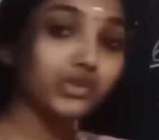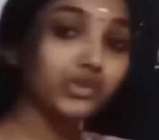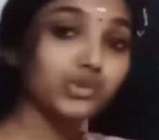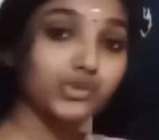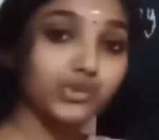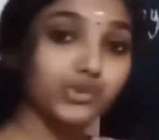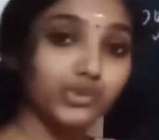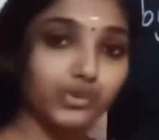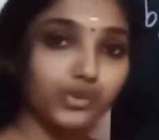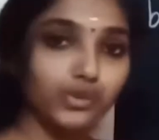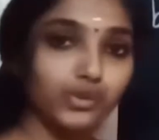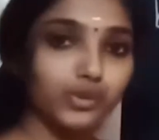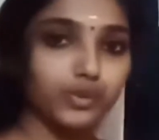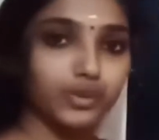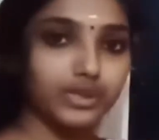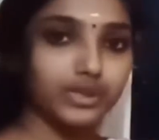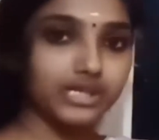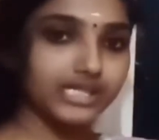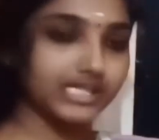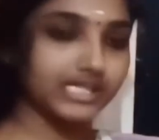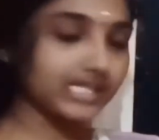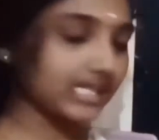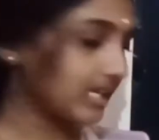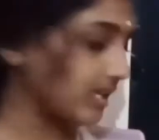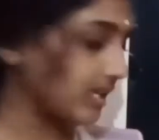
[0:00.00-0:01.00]
2
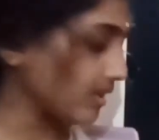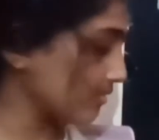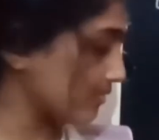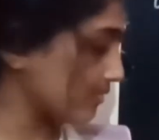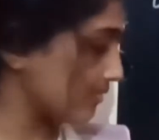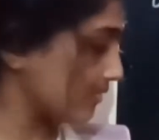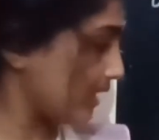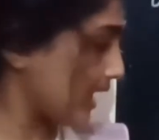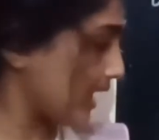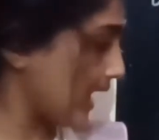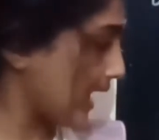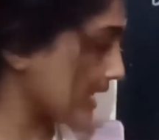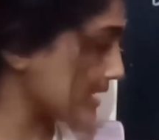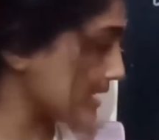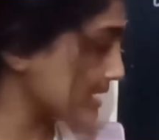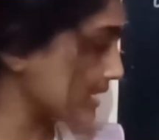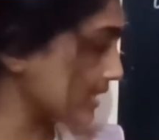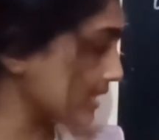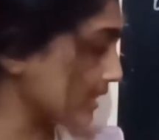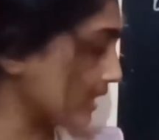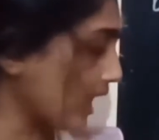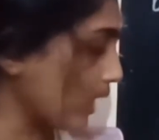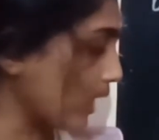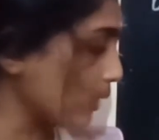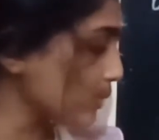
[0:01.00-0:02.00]
itself. And
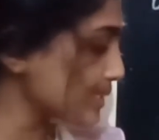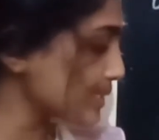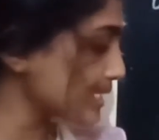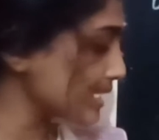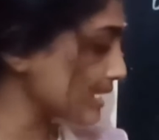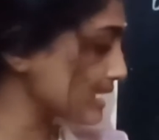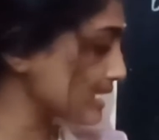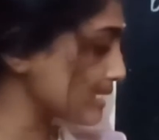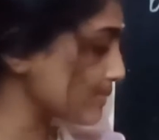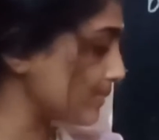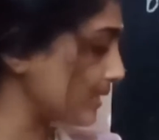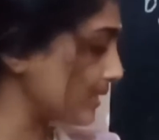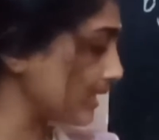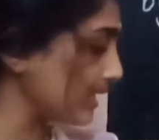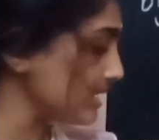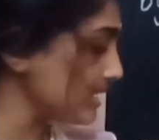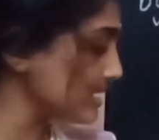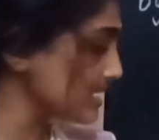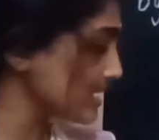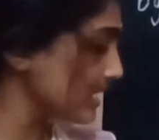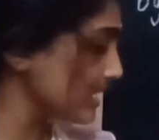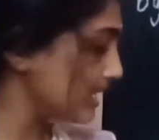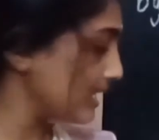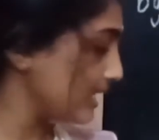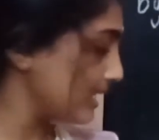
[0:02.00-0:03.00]
in thousands place,
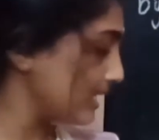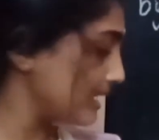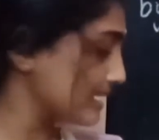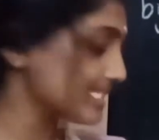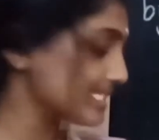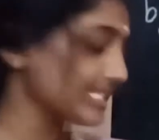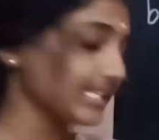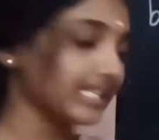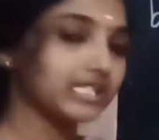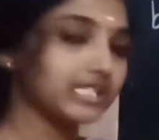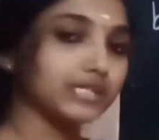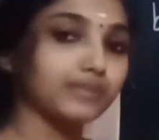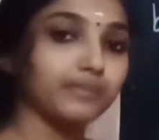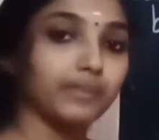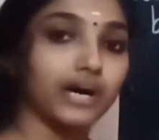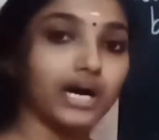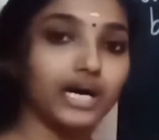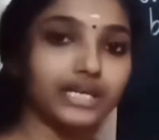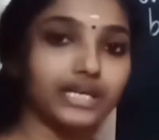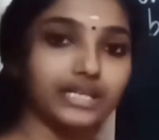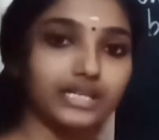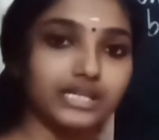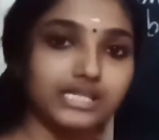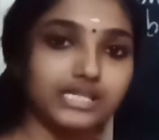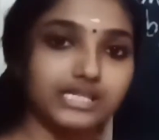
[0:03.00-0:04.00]
it's 6
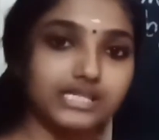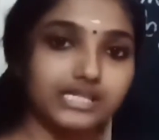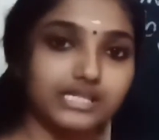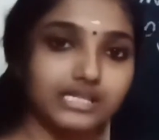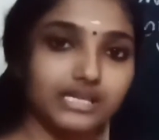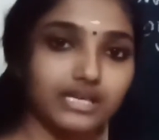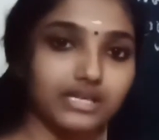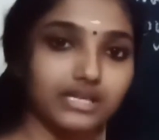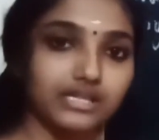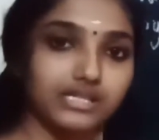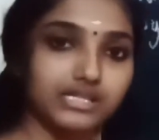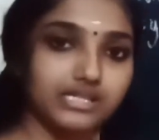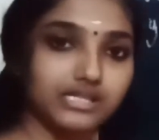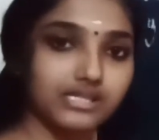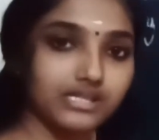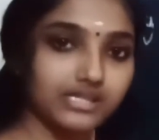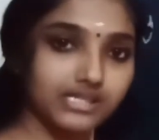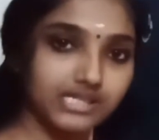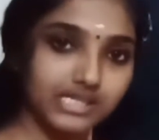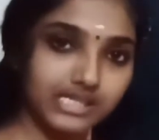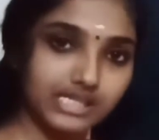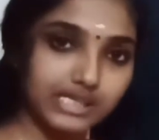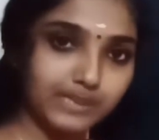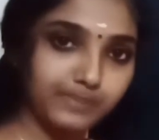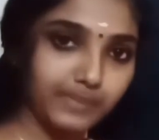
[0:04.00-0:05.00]
minus 6.
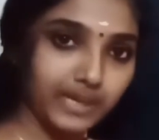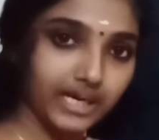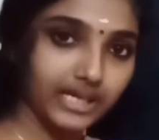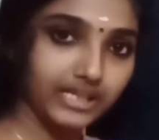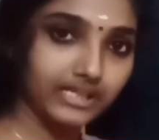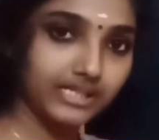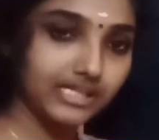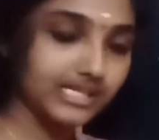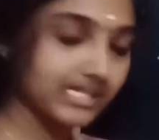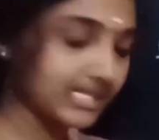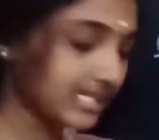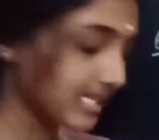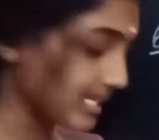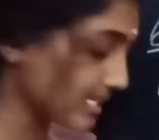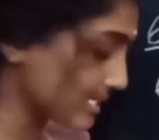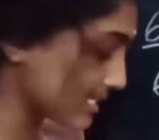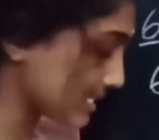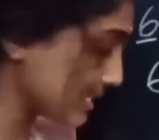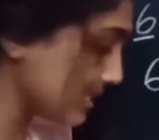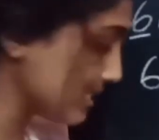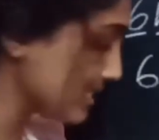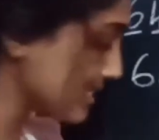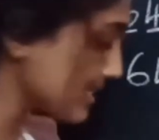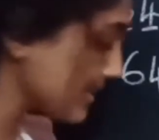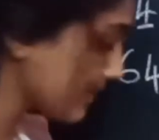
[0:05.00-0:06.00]
6 minus 6
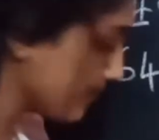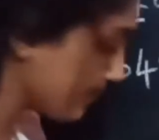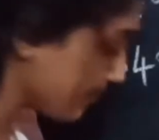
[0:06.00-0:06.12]
is